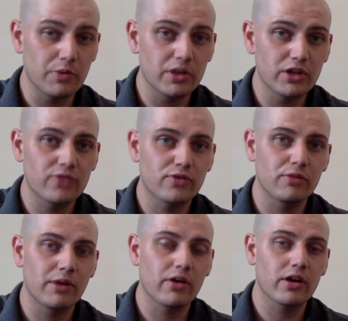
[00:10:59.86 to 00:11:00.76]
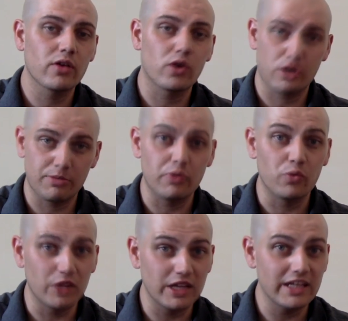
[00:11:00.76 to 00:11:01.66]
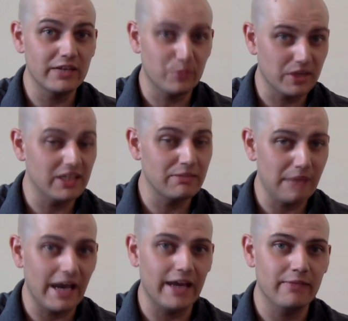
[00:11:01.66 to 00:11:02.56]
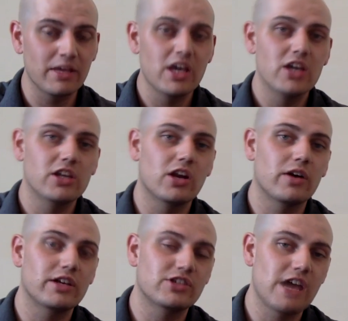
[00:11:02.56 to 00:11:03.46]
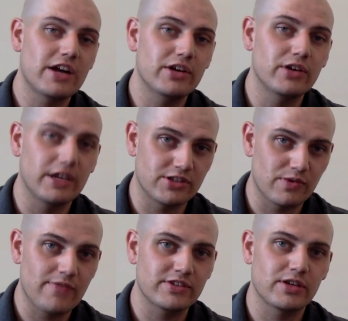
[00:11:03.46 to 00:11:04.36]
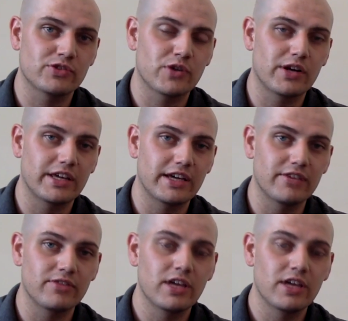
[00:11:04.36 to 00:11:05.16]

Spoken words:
could be really good for America, or could be really, really bad. You know, in Chattanooga, as the reference I was trying to